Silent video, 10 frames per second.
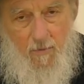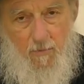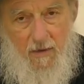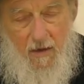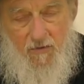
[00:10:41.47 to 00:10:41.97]

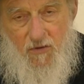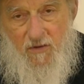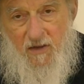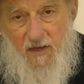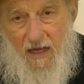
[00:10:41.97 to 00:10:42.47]
But there are certain
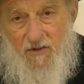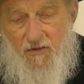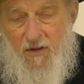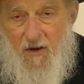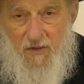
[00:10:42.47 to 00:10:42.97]

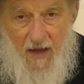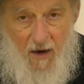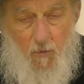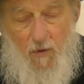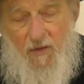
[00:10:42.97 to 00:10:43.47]
connections that are
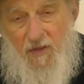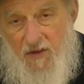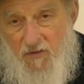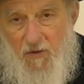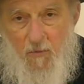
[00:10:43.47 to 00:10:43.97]
there, whether
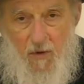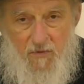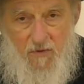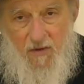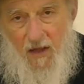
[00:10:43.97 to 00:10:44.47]
these are the
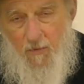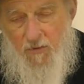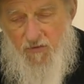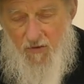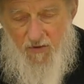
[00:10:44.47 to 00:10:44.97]
ones that they
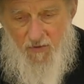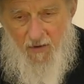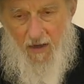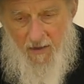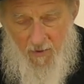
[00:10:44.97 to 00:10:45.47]
would stress or
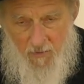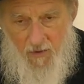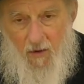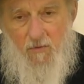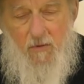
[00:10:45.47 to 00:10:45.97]
not, I don't
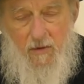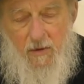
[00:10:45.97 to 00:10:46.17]
know.